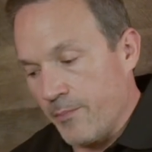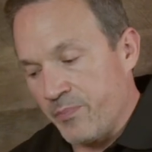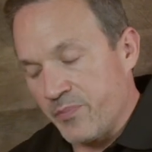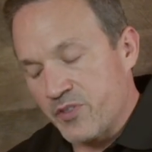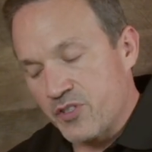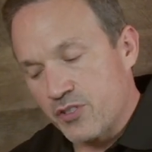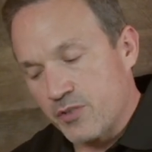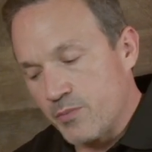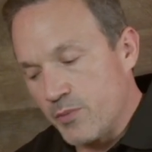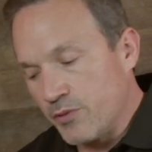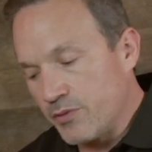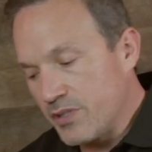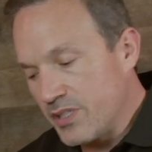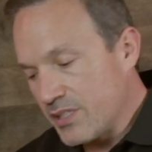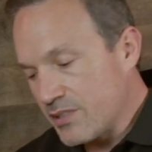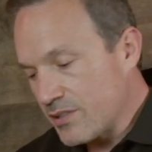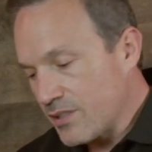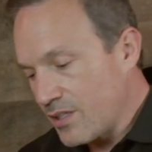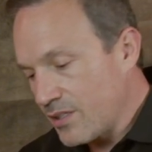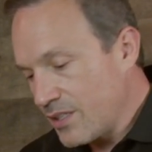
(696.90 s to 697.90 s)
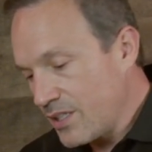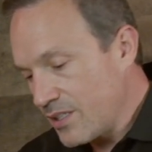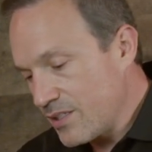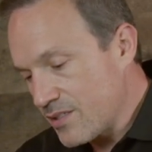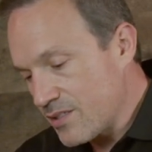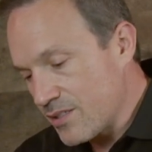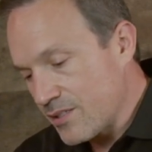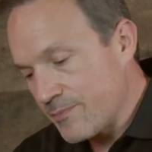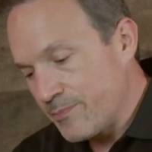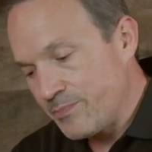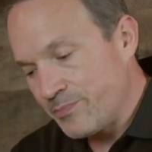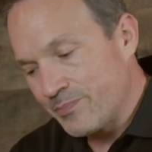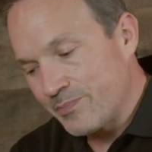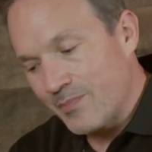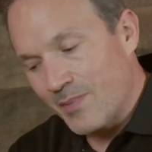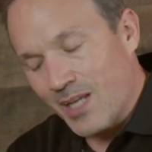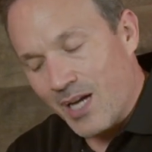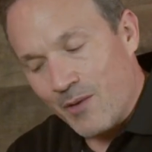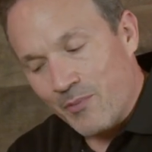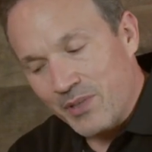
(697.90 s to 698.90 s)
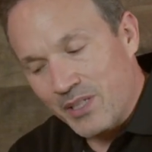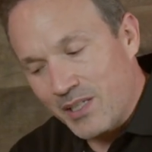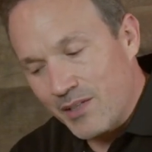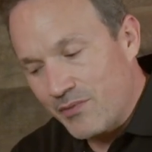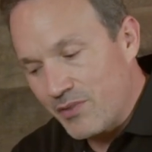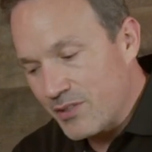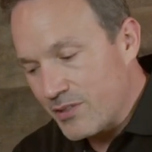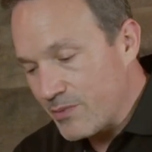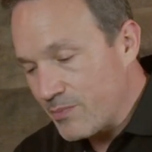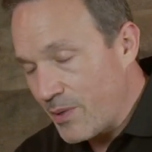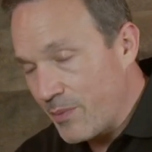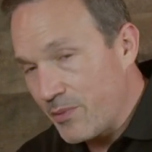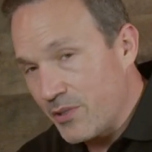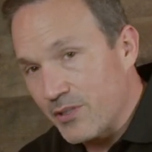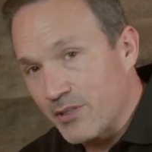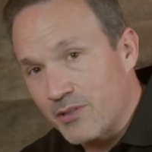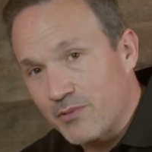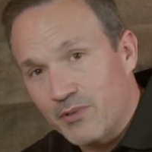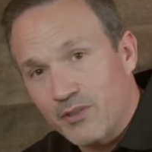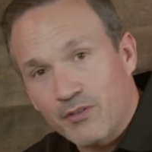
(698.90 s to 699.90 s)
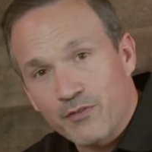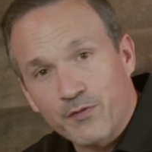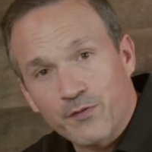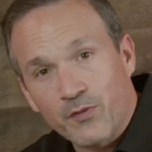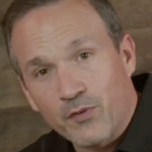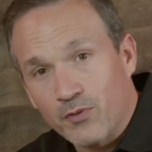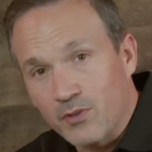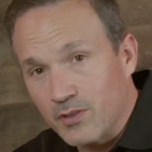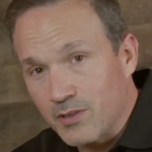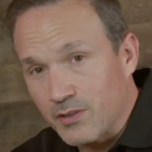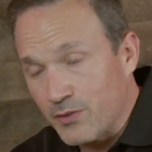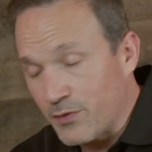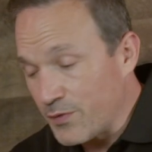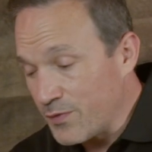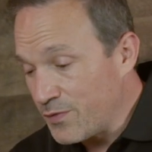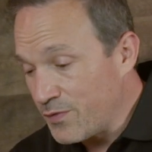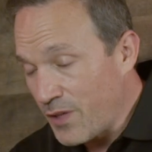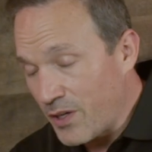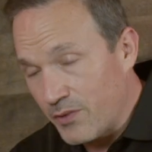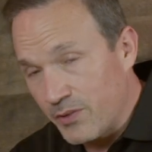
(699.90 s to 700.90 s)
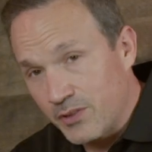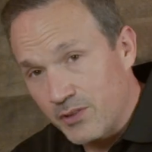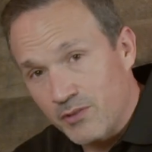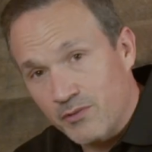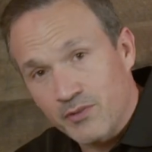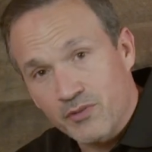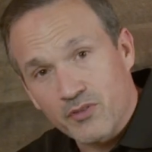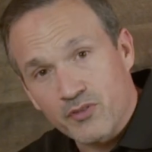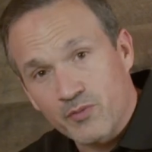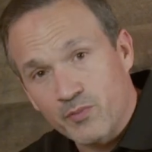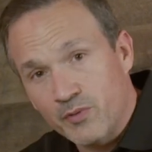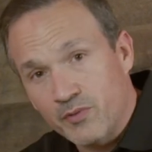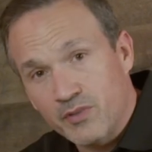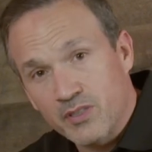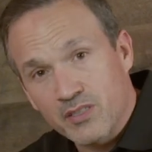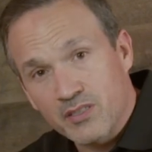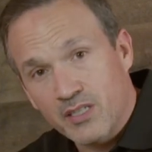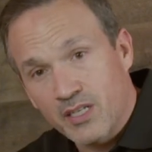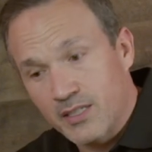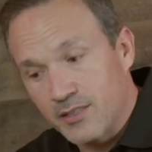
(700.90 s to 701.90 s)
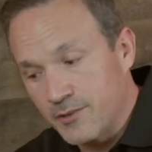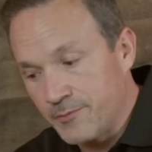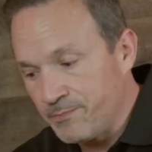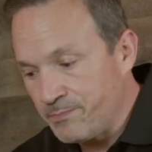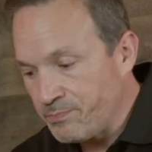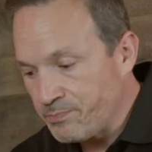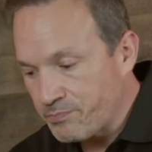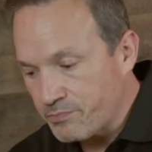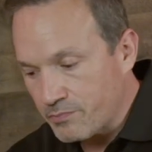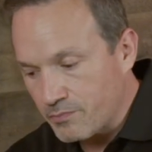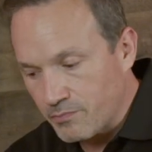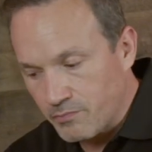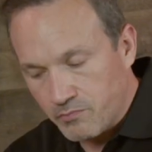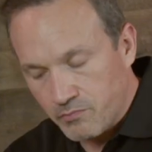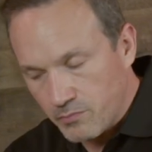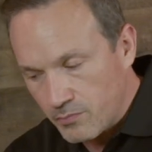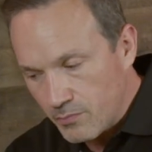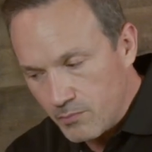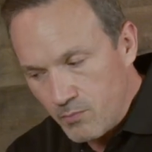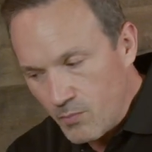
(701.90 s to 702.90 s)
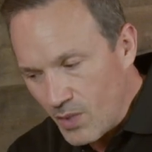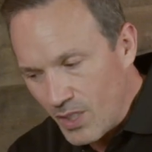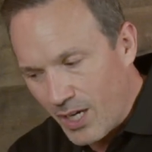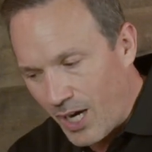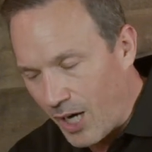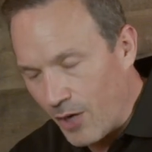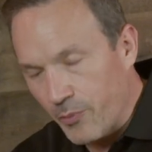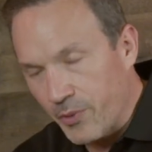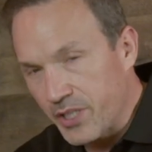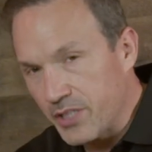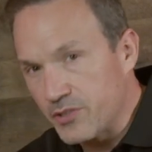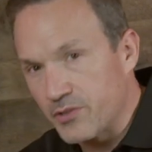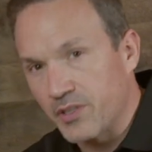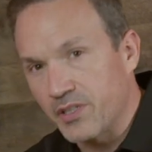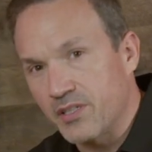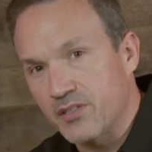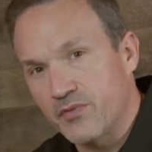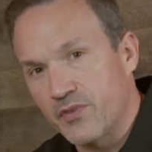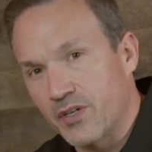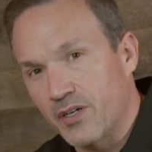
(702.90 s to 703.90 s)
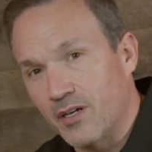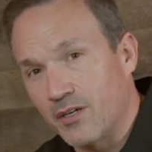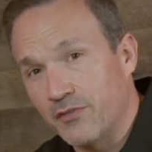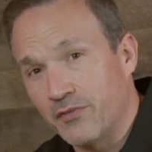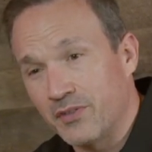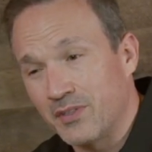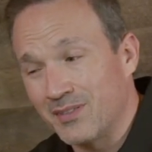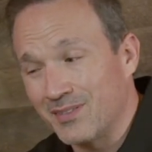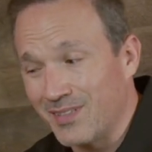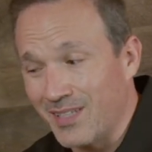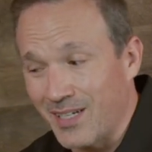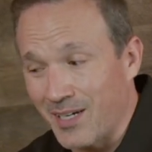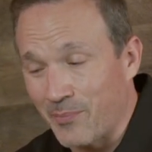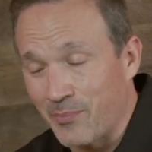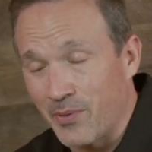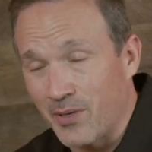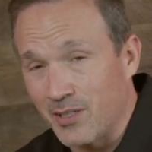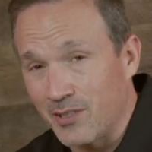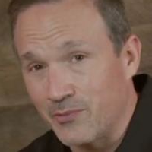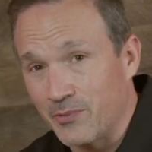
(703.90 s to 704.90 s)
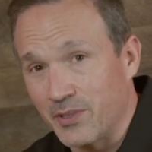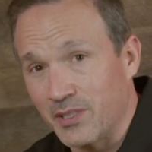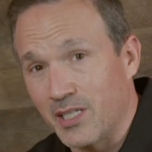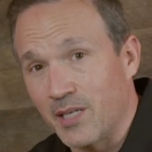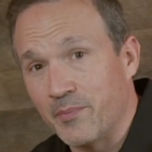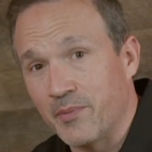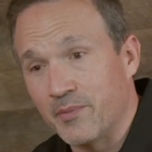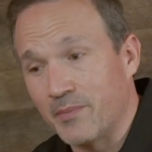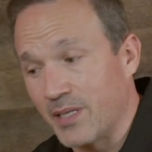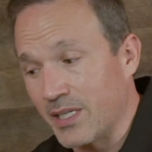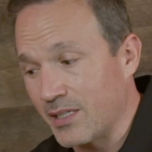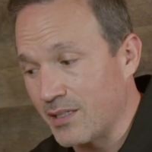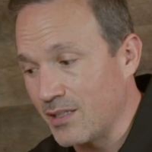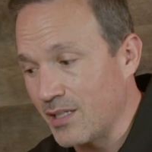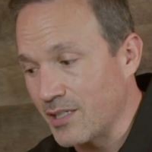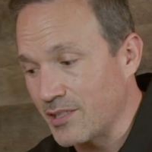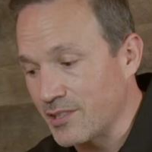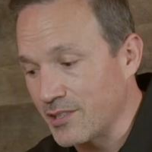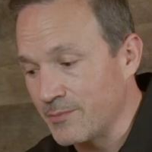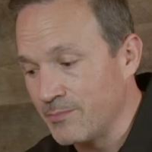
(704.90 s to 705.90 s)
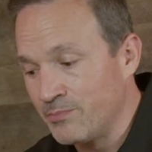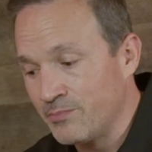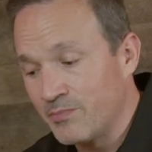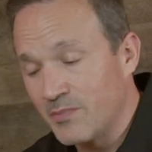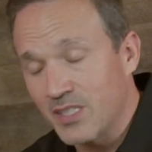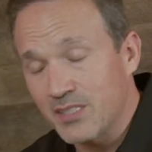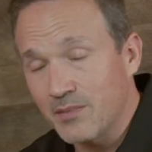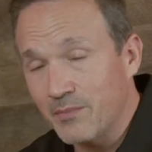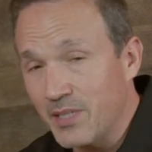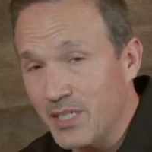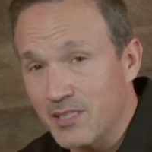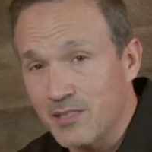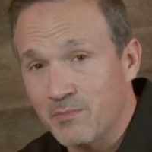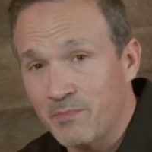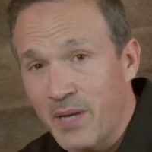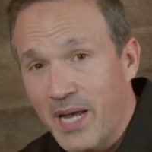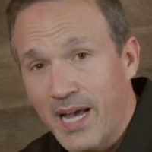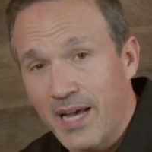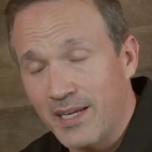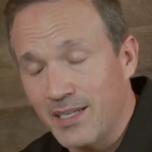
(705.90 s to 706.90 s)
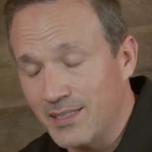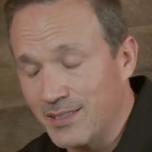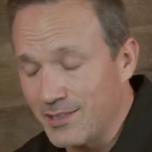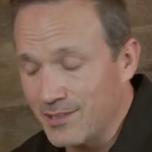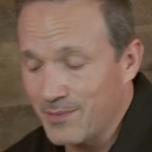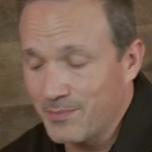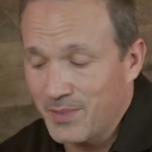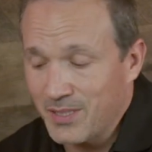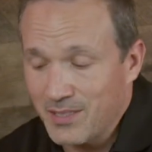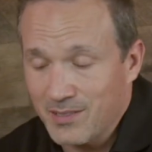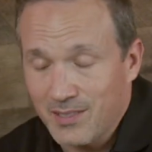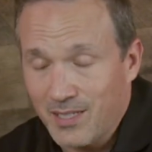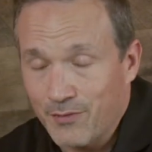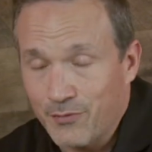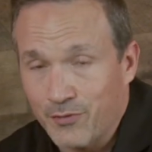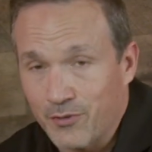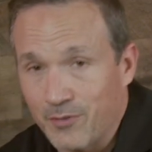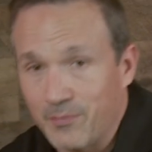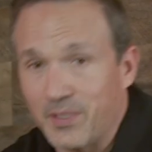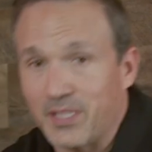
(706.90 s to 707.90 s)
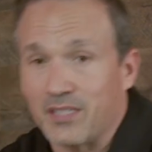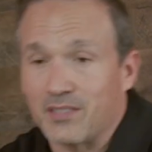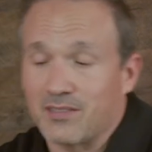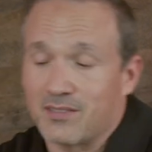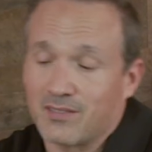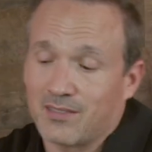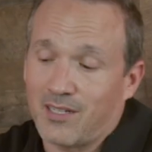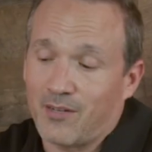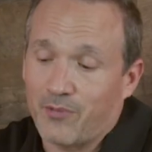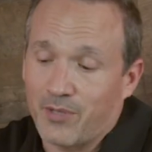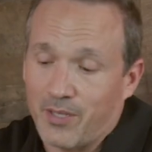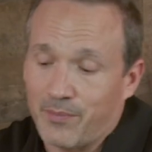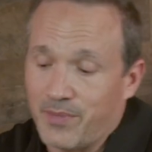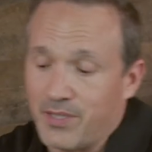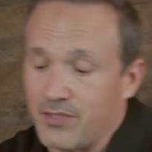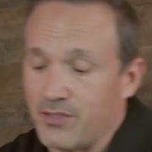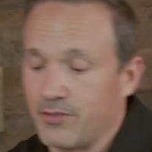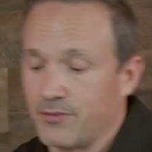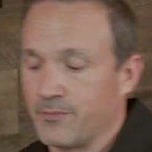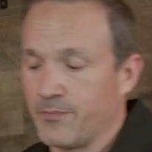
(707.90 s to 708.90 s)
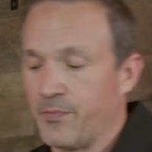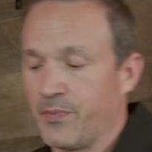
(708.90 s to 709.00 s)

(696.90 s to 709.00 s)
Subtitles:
Smoothness on this, I would give this maybe a 3 or 4. It's very low on the smoothness scale. I wouldn't drink this very often, and I probably wouldn't keep it in my collection. Doesn't mean it's bad, it just means it's not for me. This is not what I'm into.